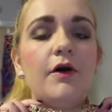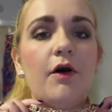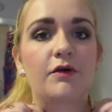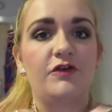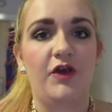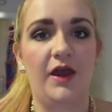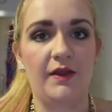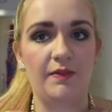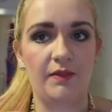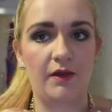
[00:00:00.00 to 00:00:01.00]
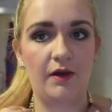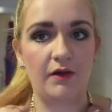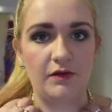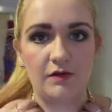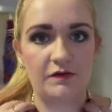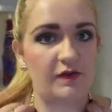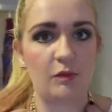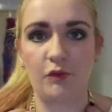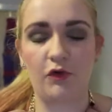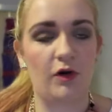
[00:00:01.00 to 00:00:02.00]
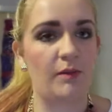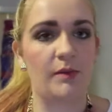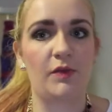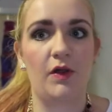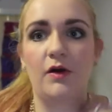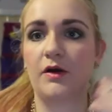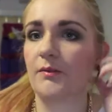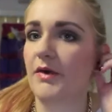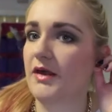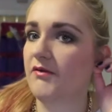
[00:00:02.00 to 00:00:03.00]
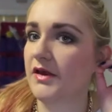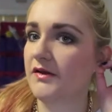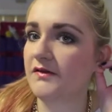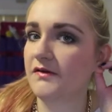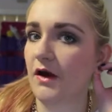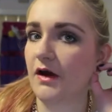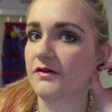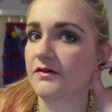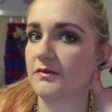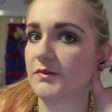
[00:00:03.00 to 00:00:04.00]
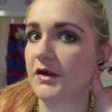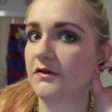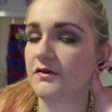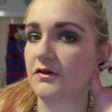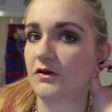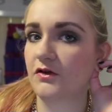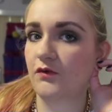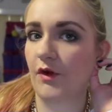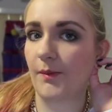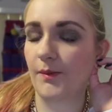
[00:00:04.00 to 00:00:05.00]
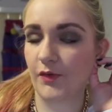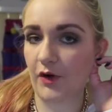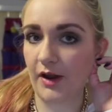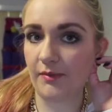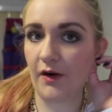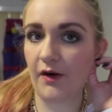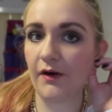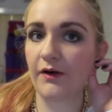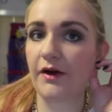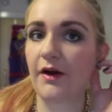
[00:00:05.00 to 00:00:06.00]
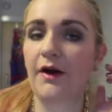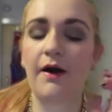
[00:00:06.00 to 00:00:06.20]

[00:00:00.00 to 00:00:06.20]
gold chain that you'll have seen before on my blog. My earrings are just some little studs from Primark.